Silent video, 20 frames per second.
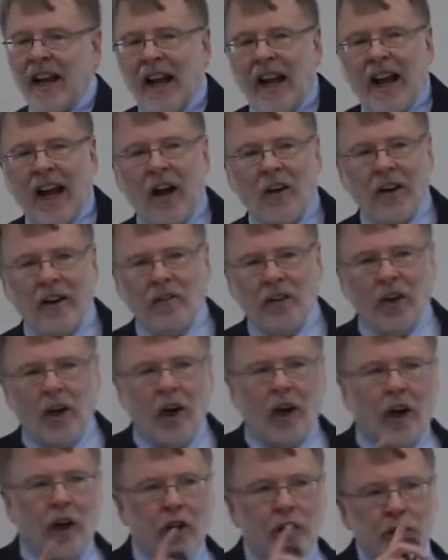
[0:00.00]
However,
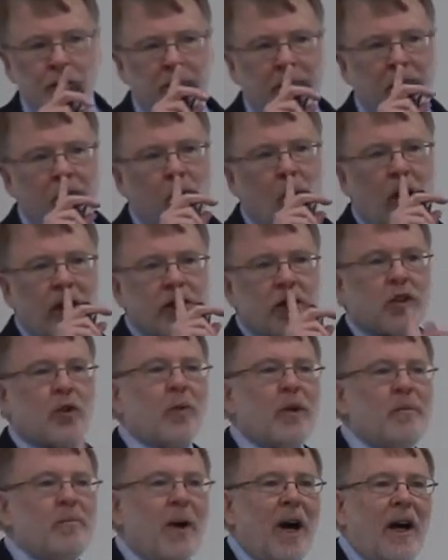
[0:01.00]
Hirschman wants to
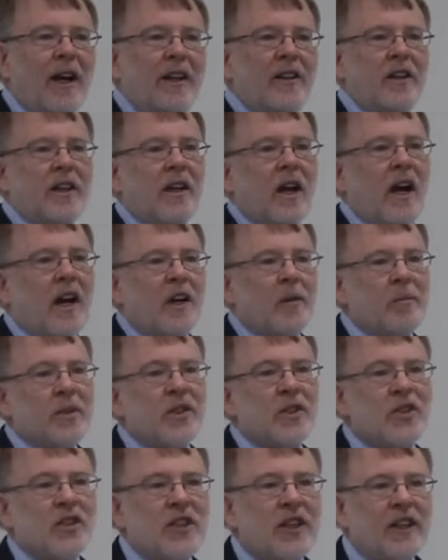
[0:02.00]
remind
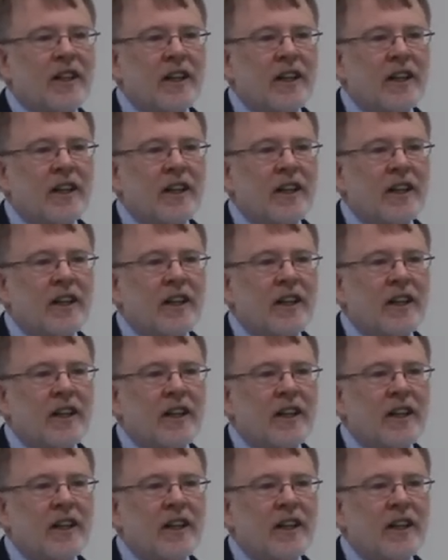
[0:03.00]
economists